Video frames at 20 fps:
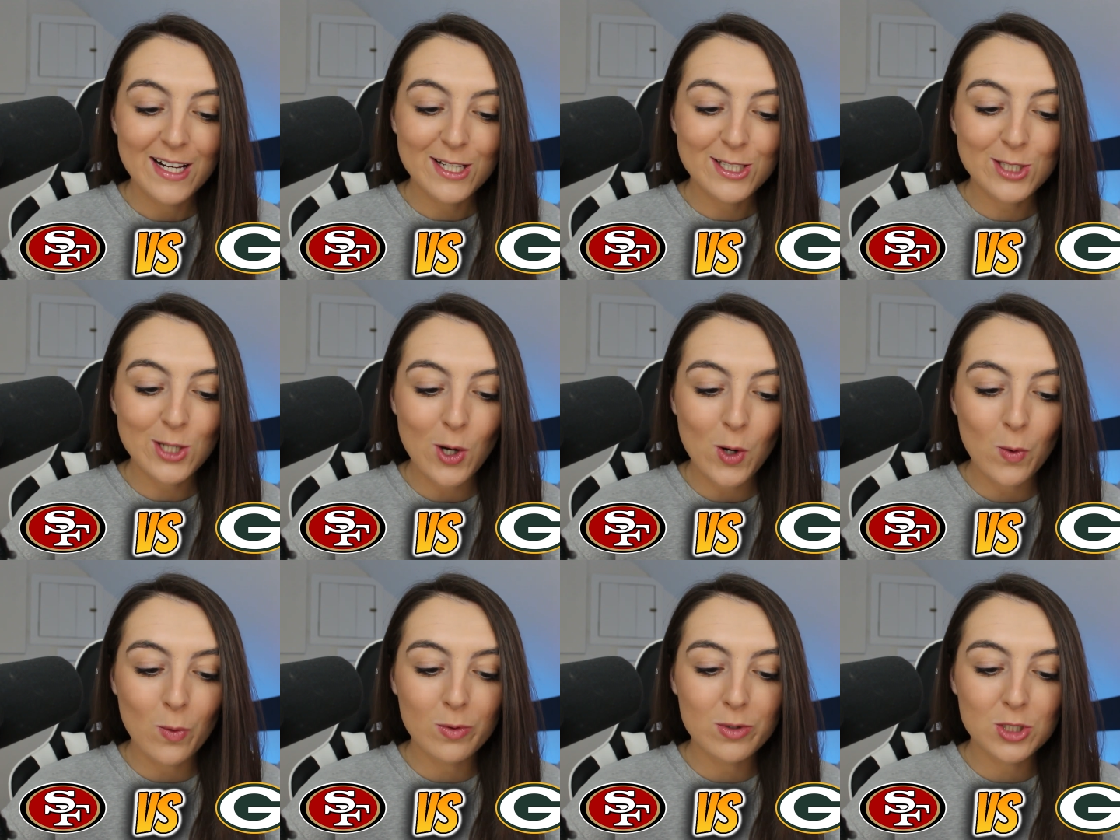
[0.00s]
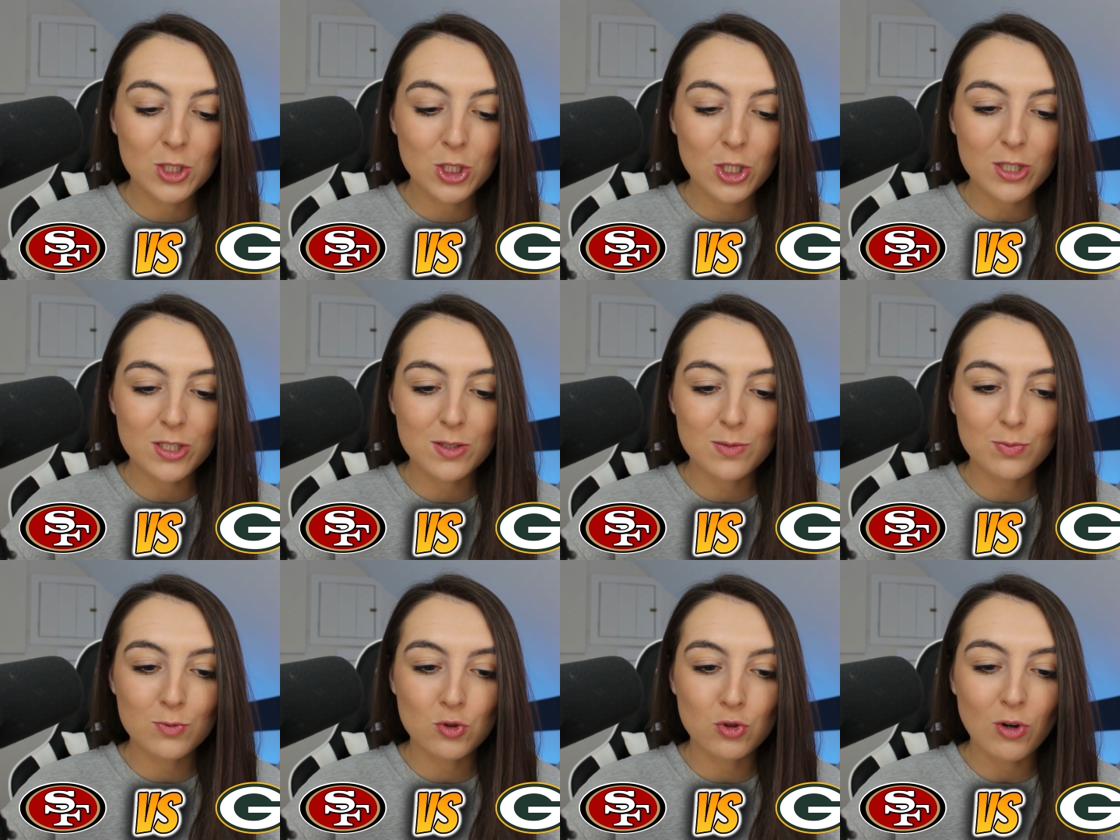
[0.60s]
So
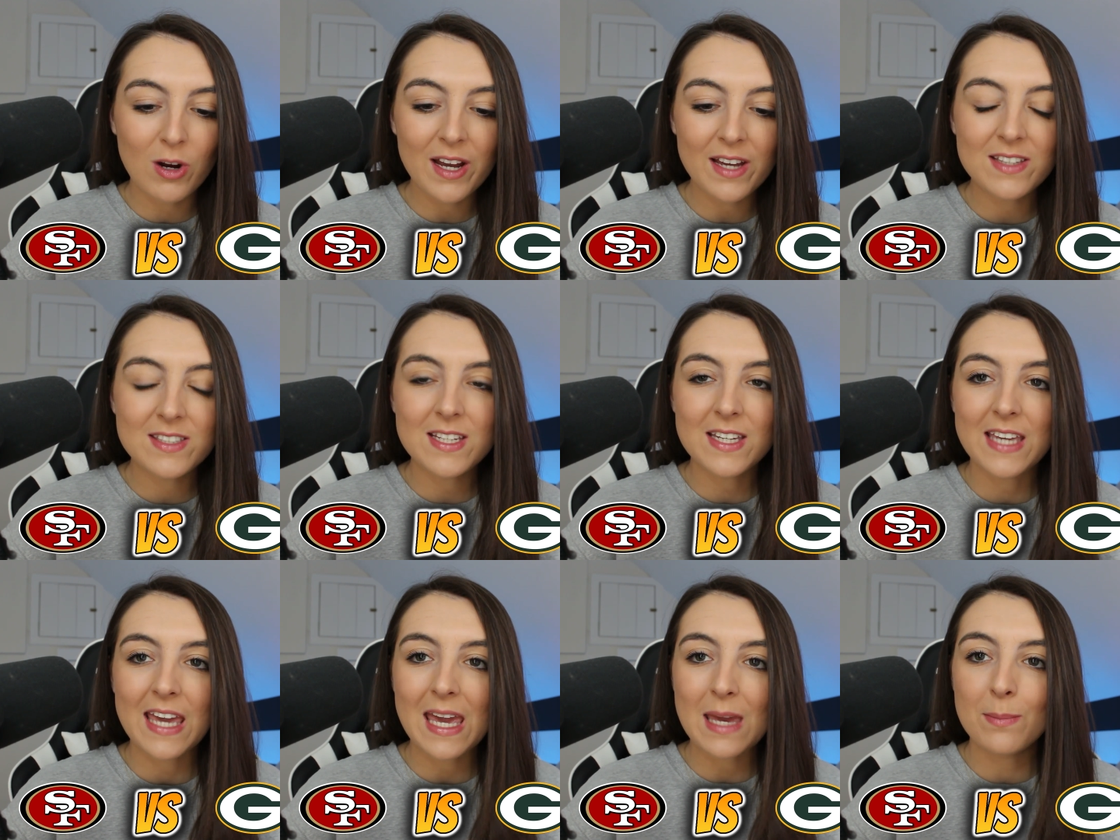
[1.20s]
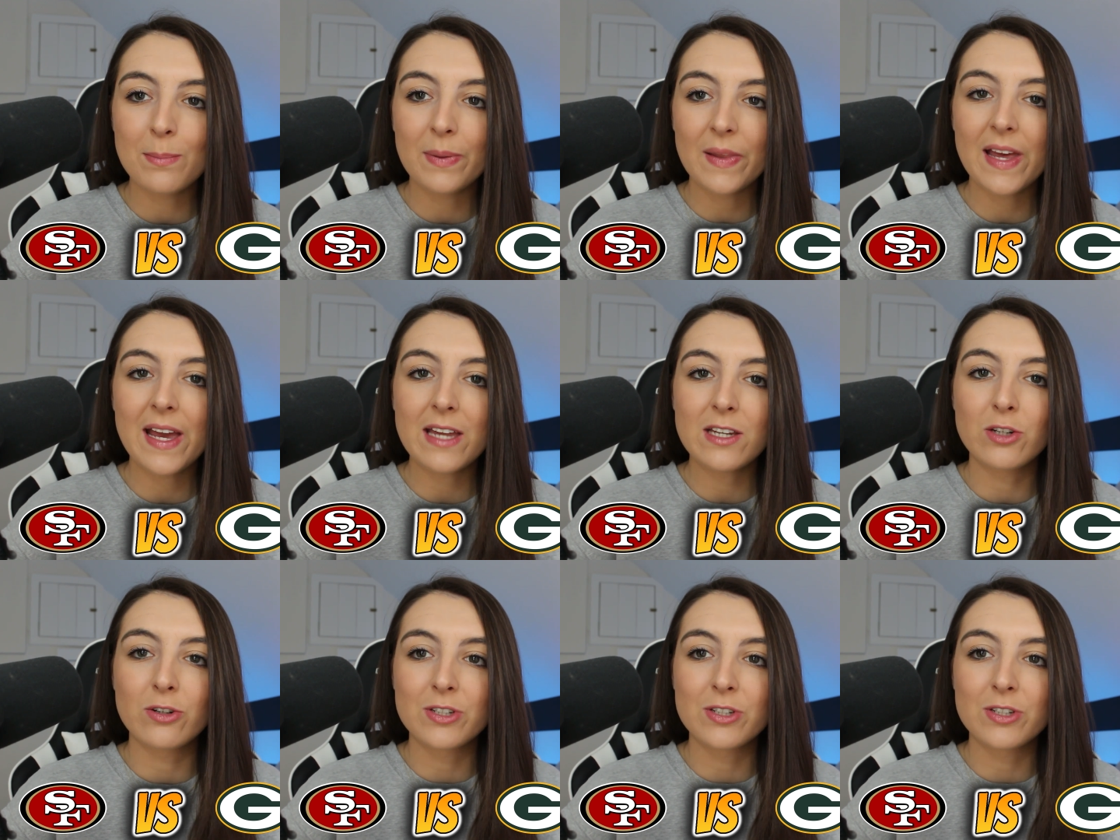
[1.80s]
just trying to game plan